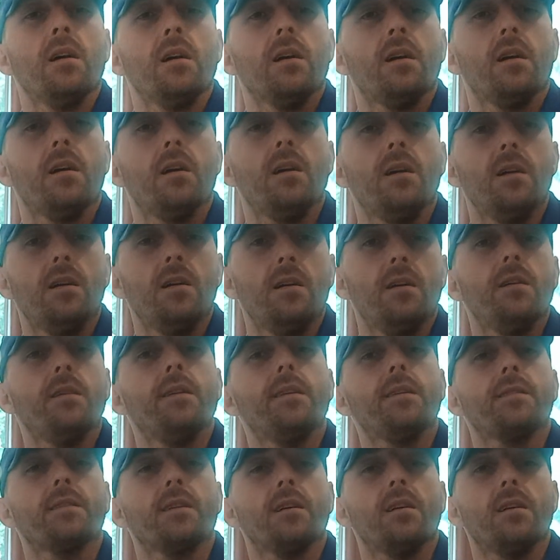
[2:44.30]

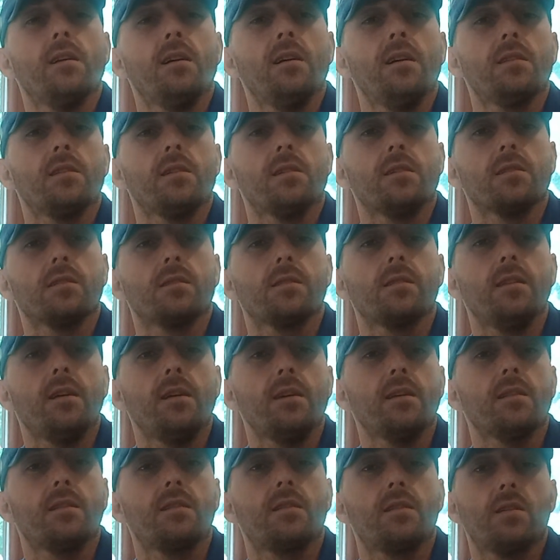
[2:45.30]
and others,
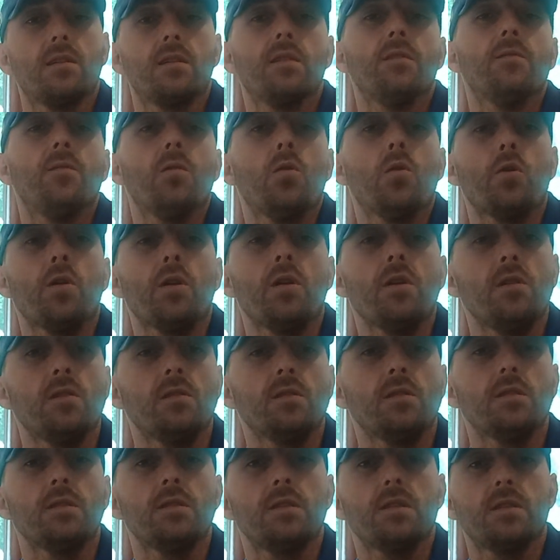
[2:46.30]
light
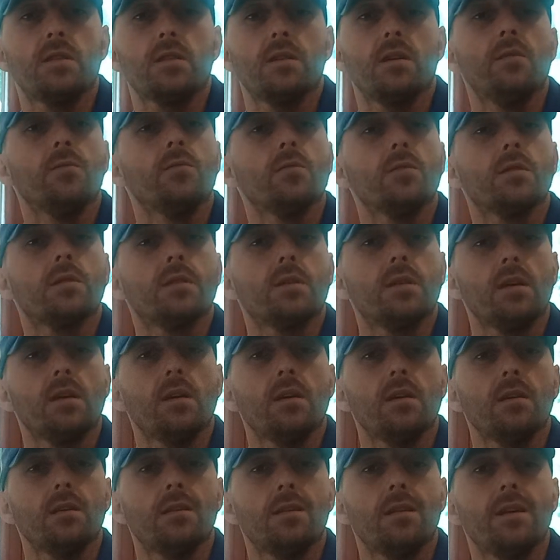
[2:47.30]
warriors, I would
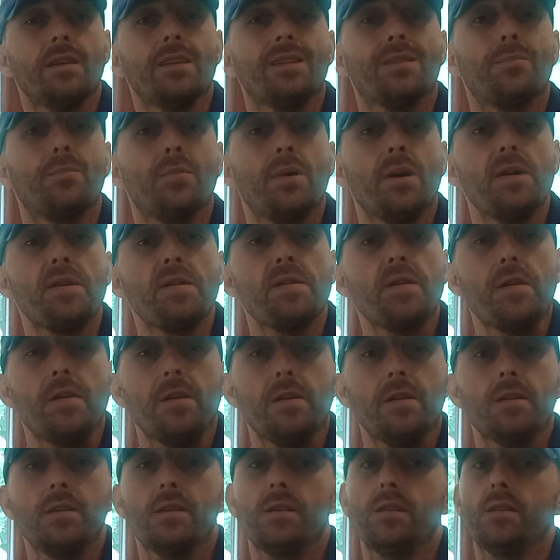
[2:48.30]
say, light
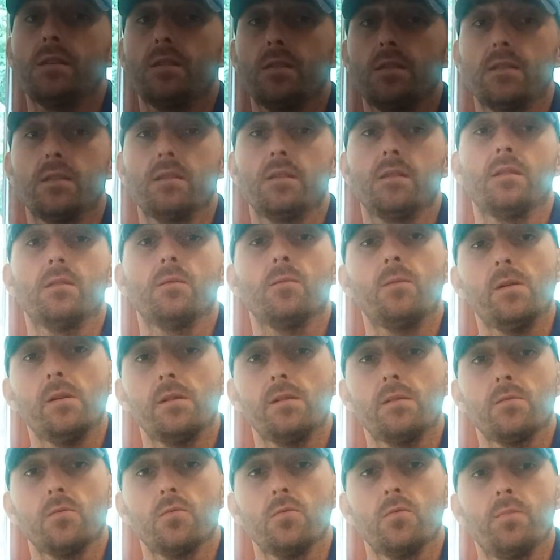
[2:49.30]
bearers, the
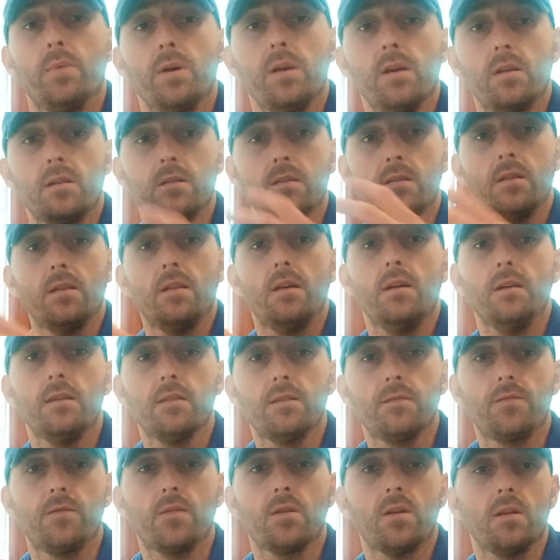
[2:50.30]
one who bears the light
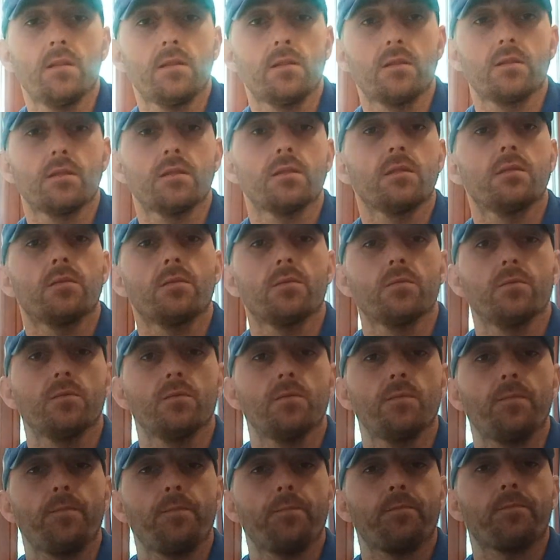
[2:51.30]
for others to
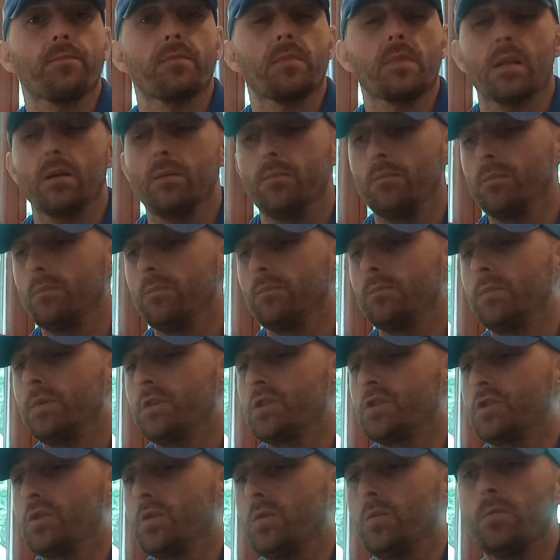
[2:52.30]
be
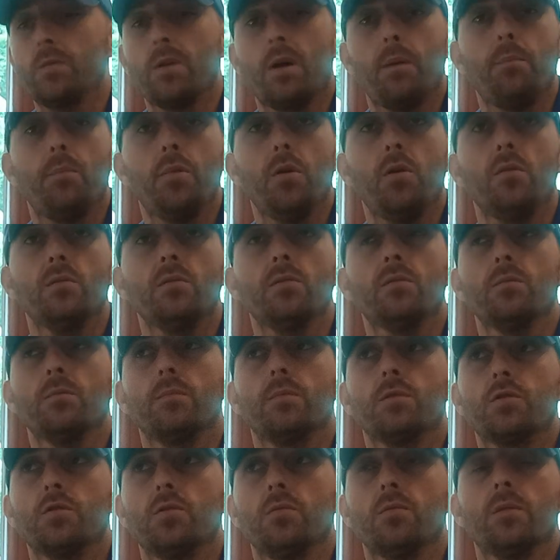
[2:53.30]
shown upon, to be
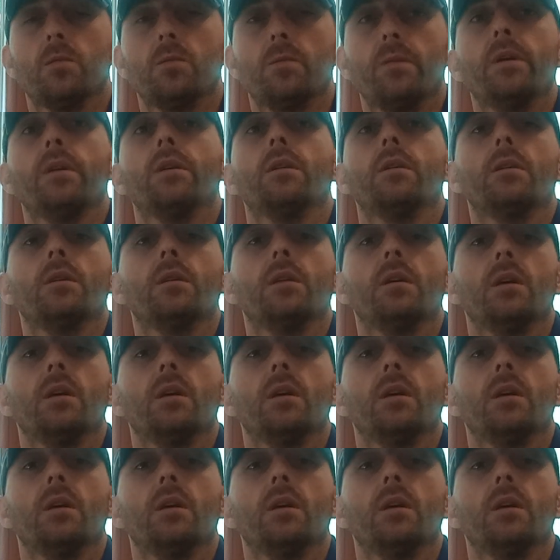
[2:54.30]
shown the way.